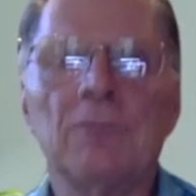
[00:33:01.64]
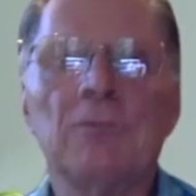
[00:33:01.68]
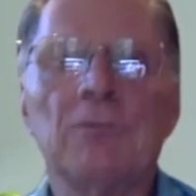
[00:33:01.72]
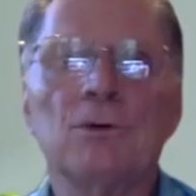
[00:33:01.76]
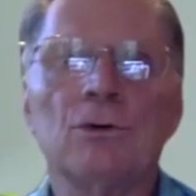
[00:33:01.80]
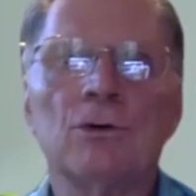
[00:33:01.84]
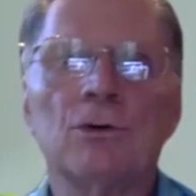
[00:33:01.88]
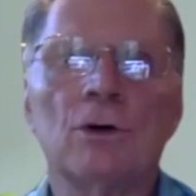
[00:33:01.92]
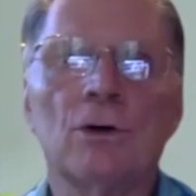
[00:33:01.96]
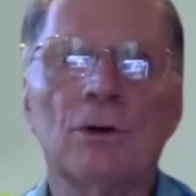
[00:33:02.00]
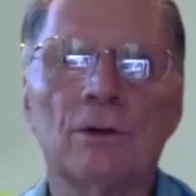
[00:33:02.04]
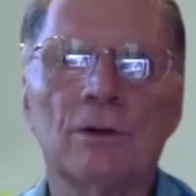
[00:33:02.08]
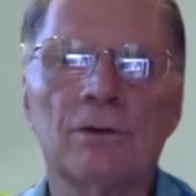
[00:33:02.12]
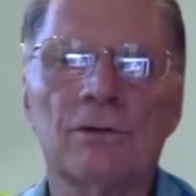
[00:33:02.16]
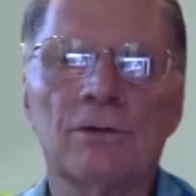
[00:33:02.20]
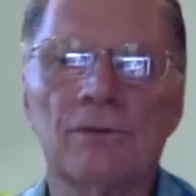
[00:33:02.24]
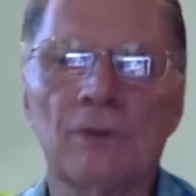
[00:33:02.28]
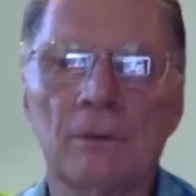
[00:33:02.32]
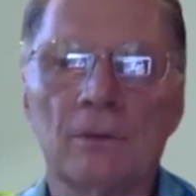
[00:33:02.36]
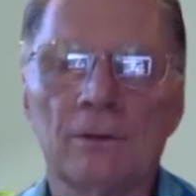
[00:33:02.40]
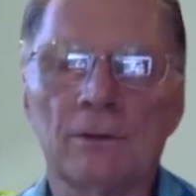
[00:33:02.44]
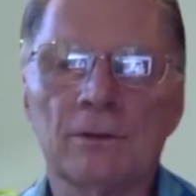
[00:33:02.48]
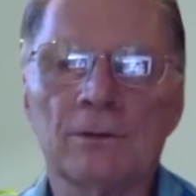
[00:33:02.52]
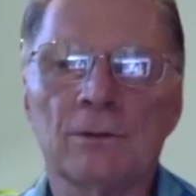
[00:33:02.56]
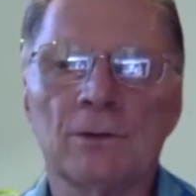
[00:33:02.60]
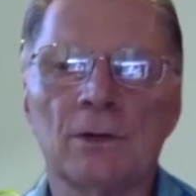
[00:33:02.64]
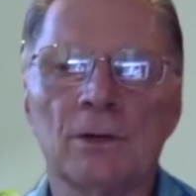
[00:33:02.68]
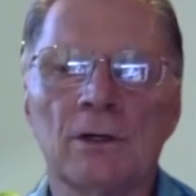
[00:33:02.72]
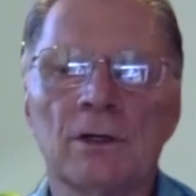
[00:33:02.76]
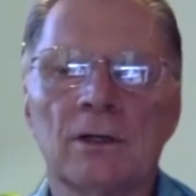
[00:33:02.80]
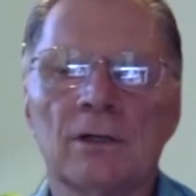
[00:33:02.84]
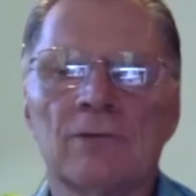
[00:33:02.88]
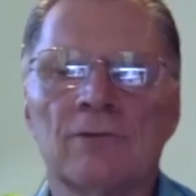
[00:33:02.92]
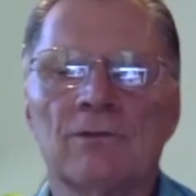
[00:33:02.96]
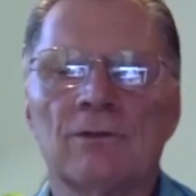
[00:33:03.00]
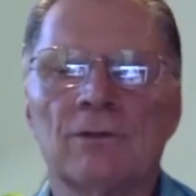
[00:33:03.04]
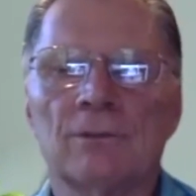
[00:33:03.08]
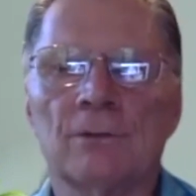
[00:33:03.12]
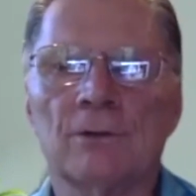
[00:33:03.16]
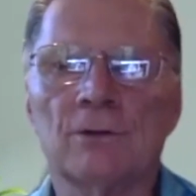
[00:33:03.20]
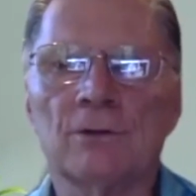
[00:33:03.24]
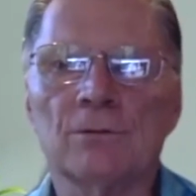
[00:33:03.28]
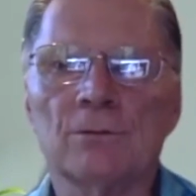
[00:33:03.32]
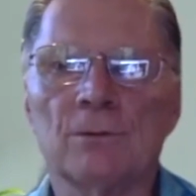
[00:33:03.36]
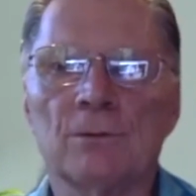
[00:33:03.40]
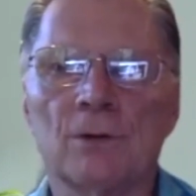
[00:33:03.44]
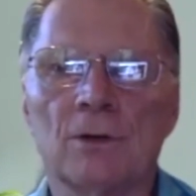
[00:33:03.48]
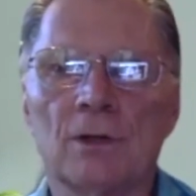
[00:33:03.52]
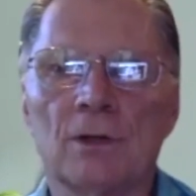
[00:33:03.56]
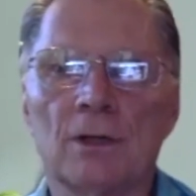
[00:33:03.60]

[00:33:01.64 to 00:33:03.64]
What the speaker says: who go to the farmer's market, for the most part,